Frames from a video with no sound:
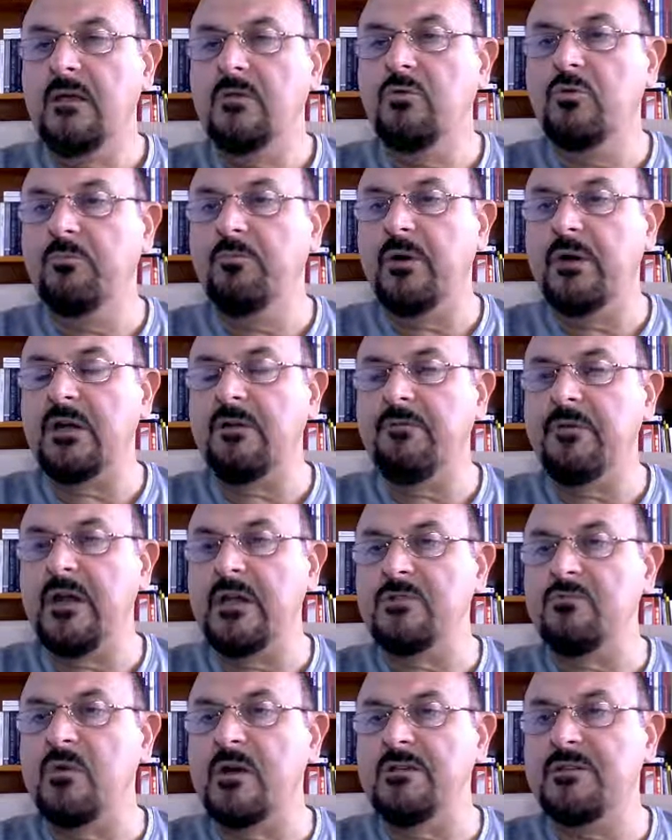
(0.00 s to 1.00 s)

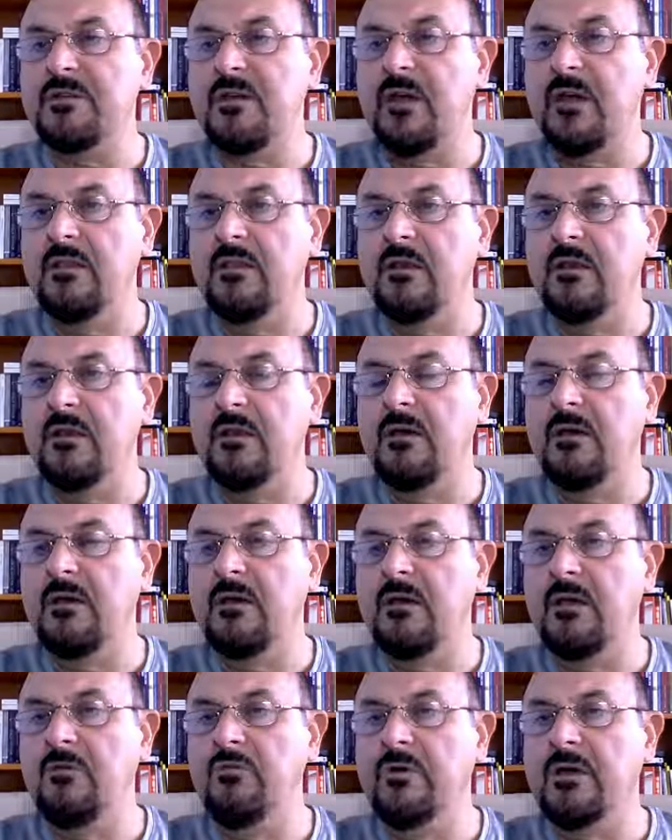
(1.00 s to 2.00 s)
paraphrase once again,
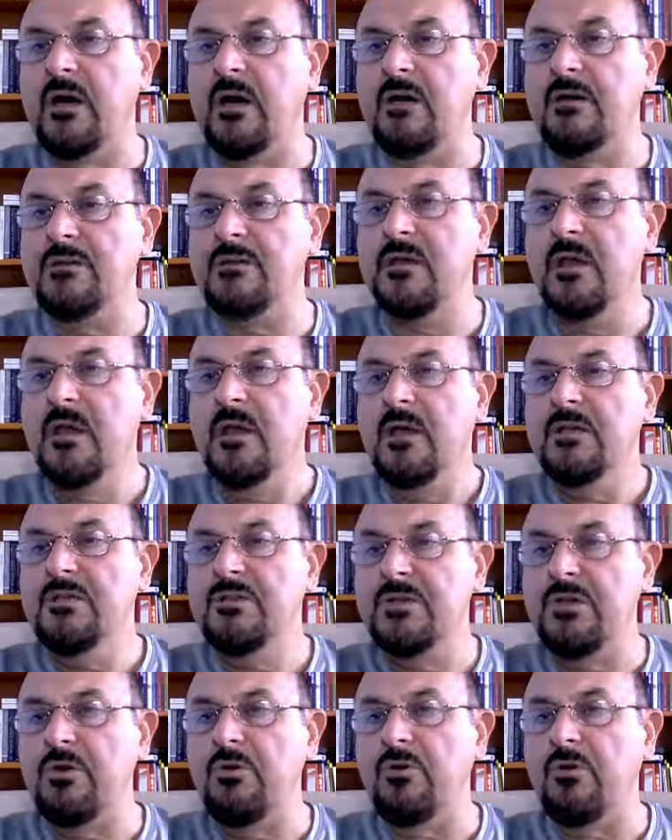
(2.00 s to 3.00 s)
you guys,
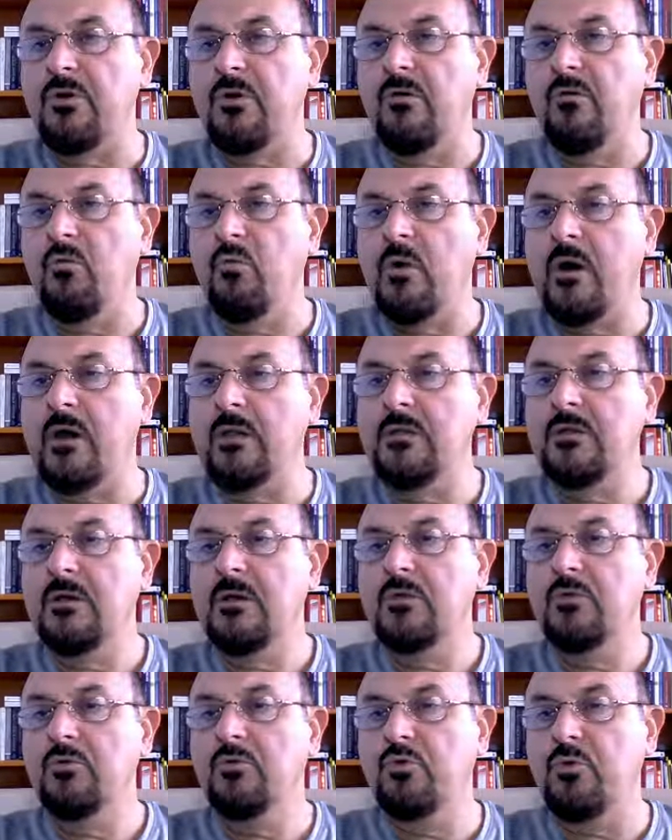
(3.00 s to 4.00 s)
0 1
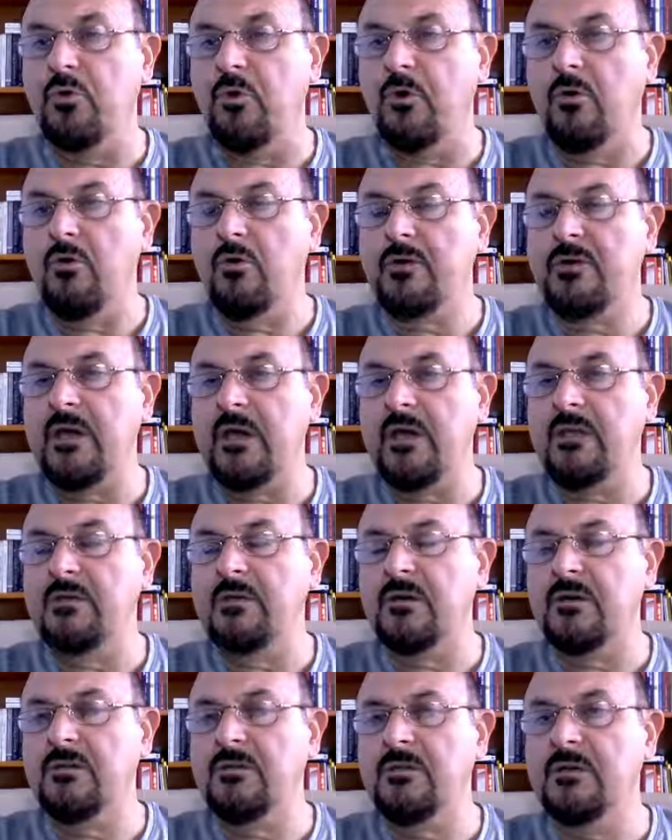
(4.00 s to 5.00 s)
2. Okay,
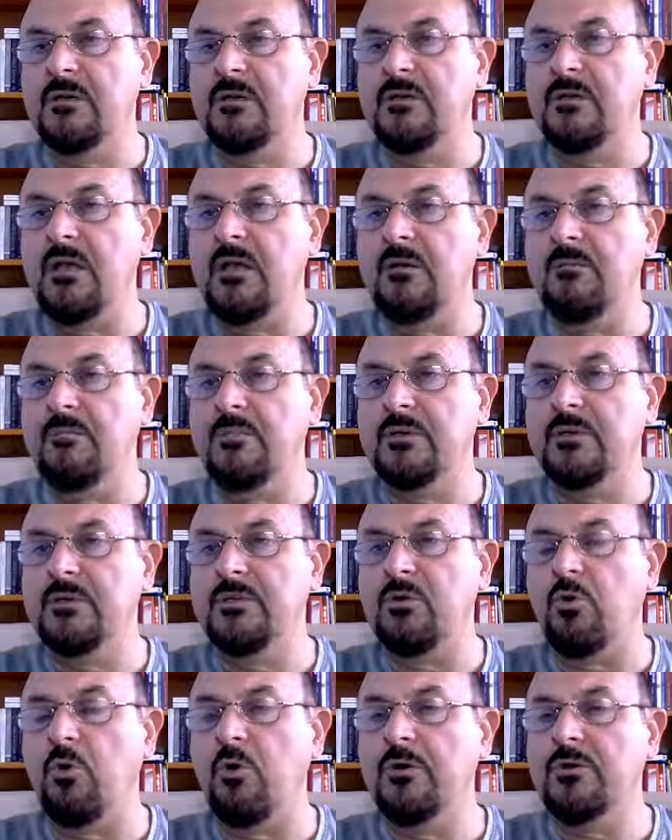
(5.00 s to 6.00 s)
the number,
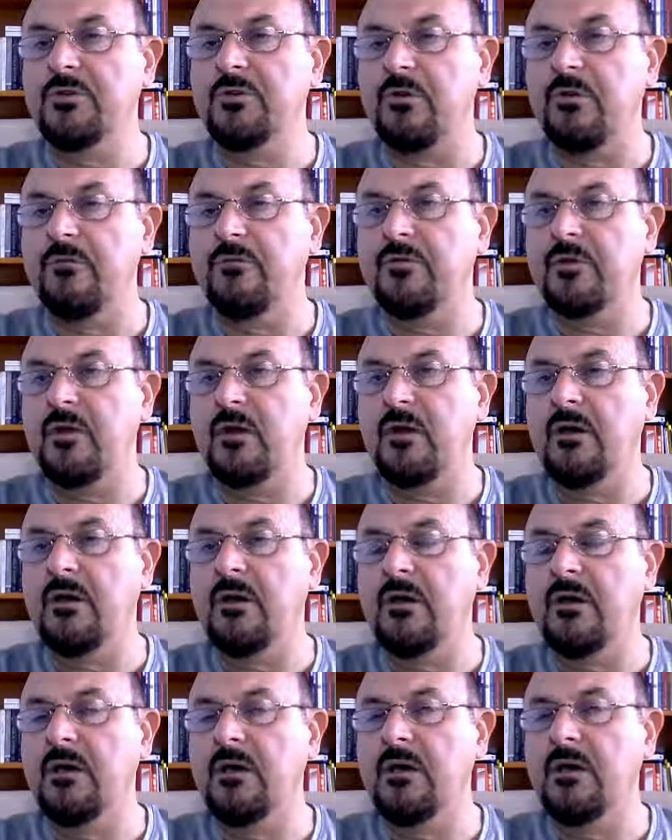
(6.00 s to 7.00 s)
the order of
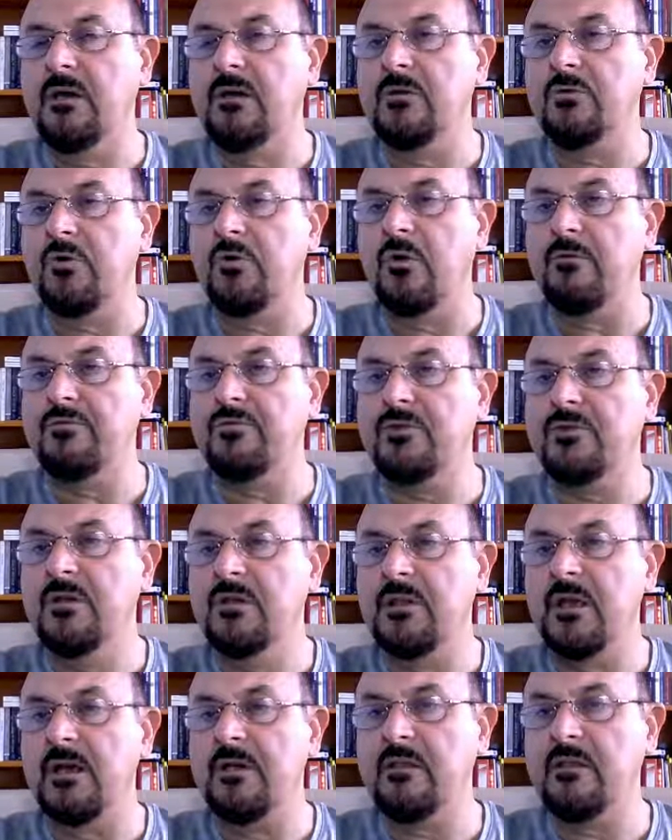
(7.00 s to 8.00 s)
rows
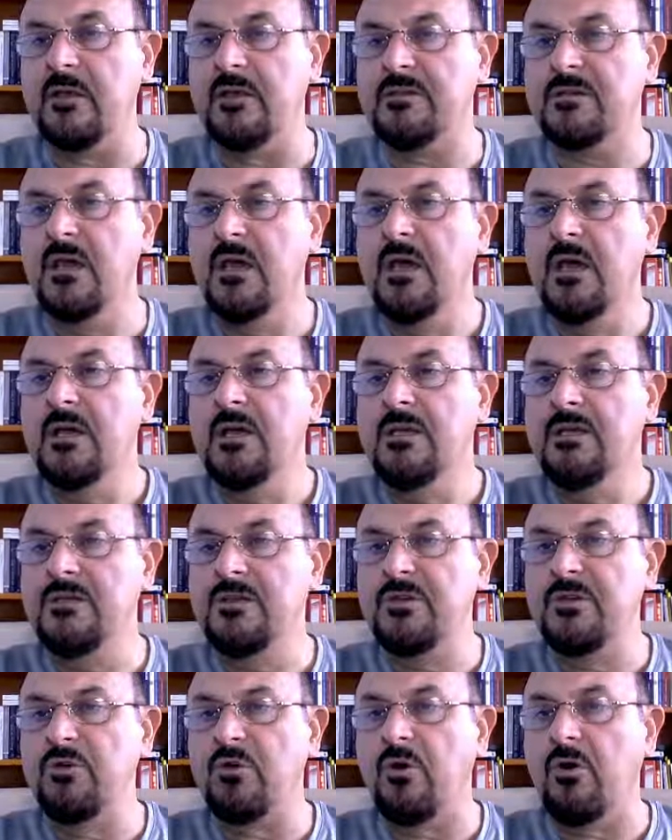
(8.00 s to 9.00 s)
like this:
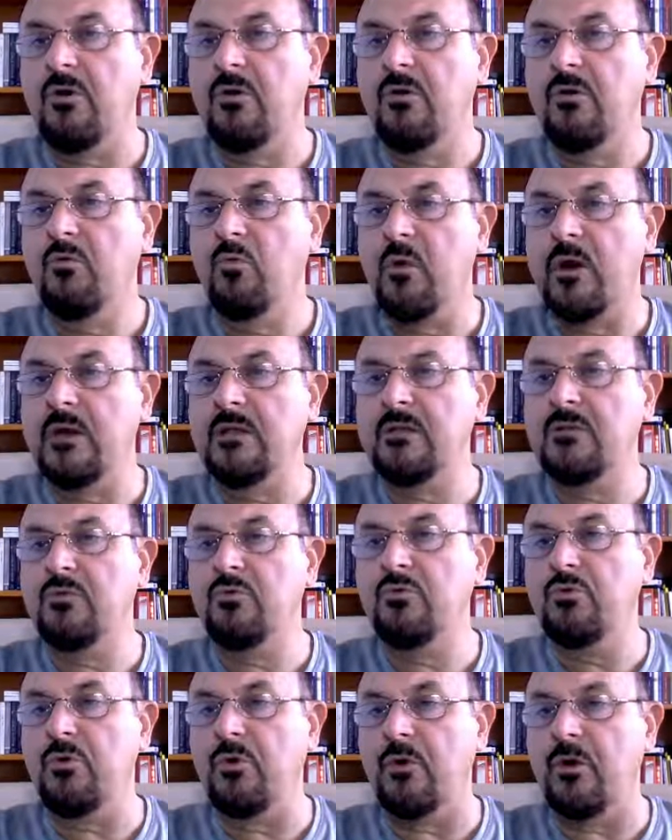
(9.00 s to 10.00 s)
0 1
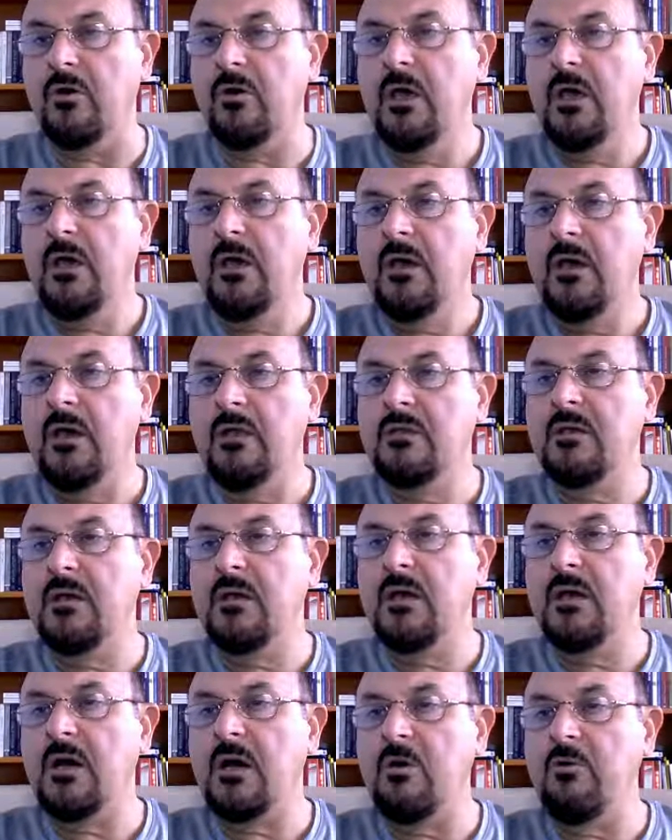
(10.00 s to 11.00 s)
2. And
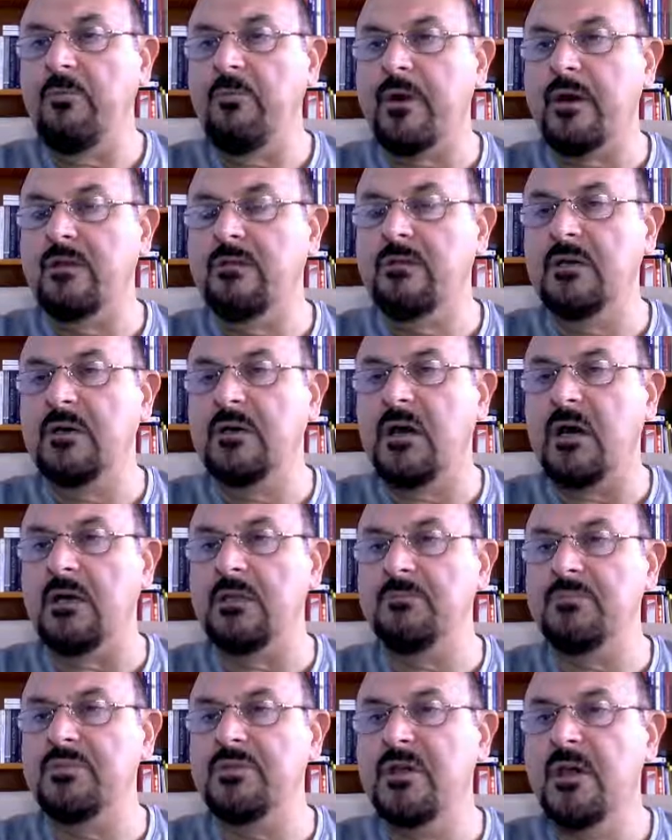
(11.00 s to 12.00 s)
how about the
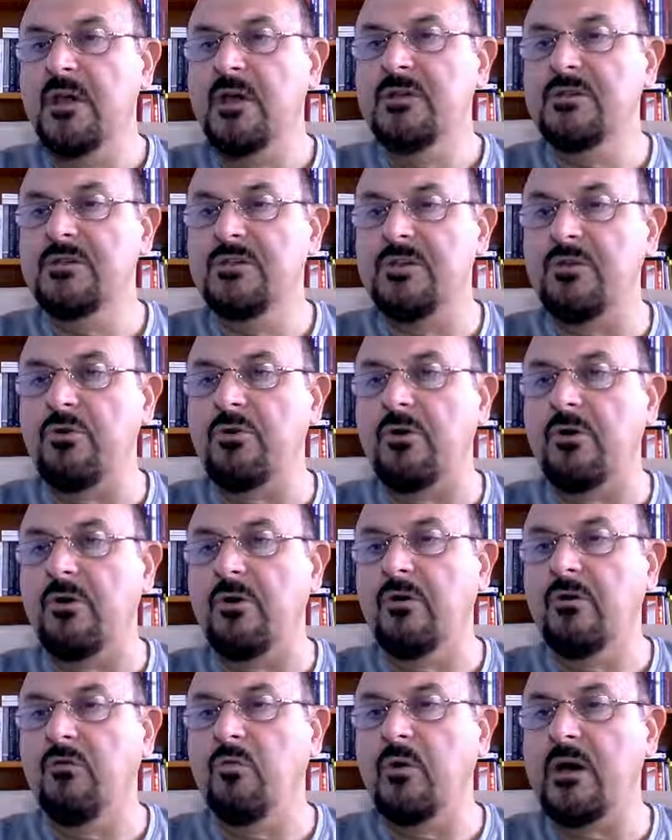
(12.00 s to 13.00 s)
columns?
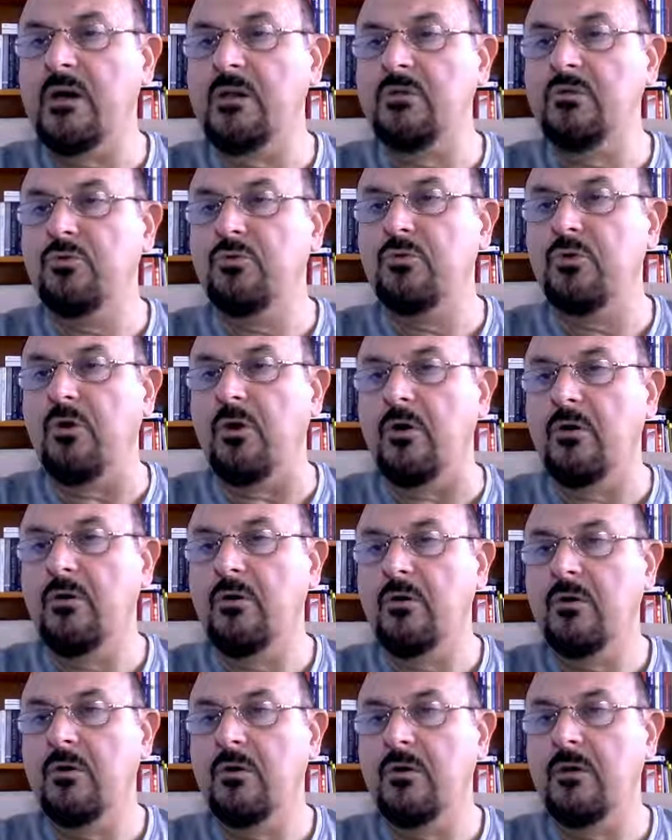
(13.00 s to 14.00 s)
0 1 2,
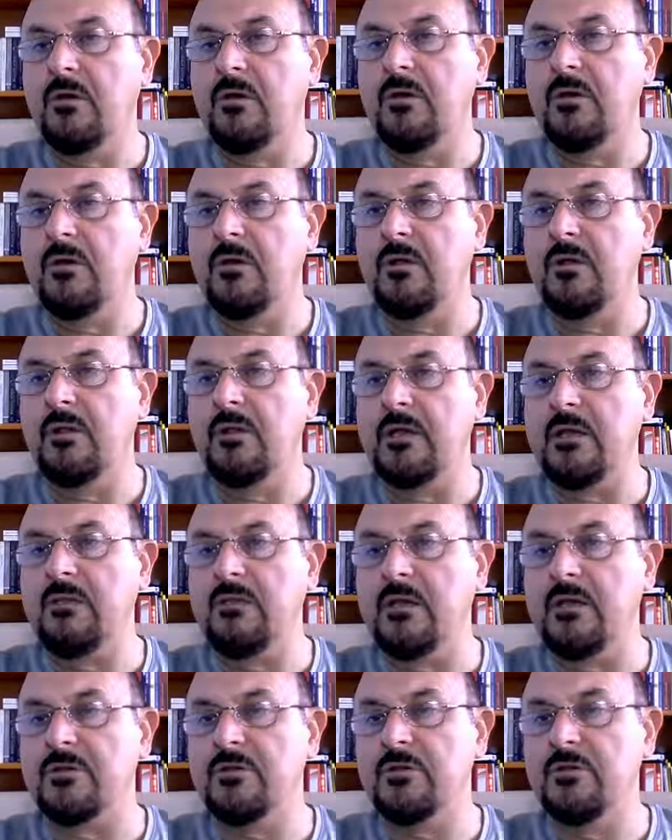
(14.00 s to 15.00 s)
like
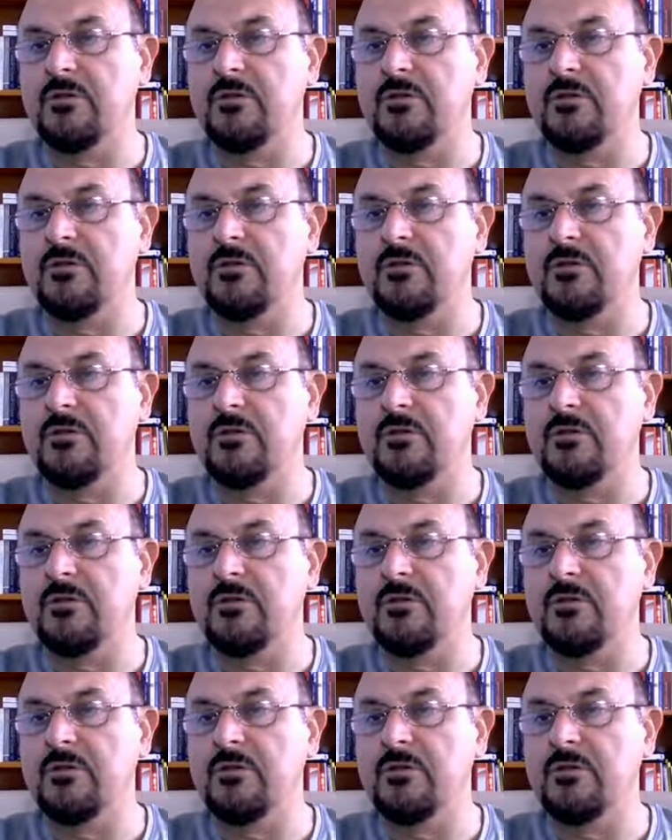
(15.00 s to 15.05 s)
this.